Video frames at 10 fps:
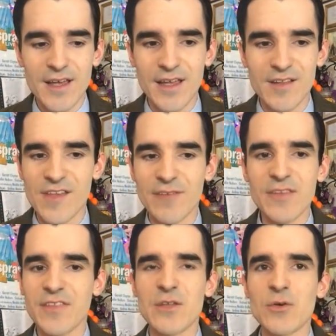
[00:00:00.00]
it's
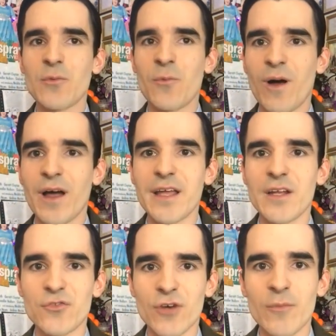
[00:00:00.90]
everything you could want in
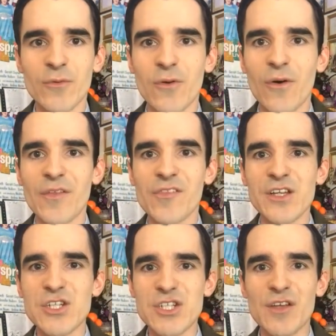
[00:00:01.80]
a drama role. It's
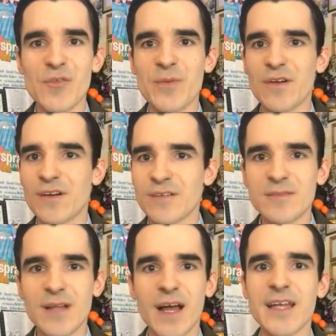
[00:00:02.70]
like Shakespeare
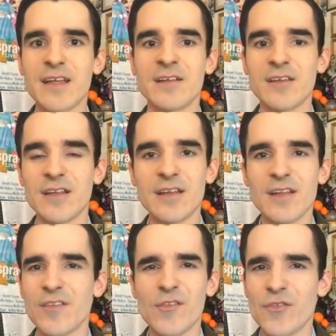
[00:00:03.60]
heightened, and
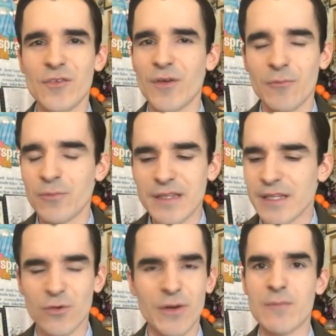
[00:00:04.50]
it's a
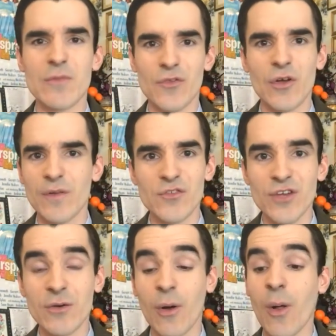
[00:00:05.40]
really great musical in
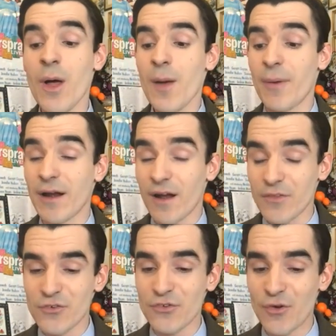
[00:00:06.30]
general. But
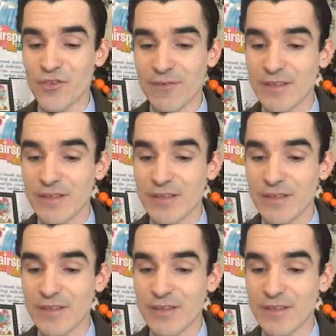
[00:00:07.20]
other shows I would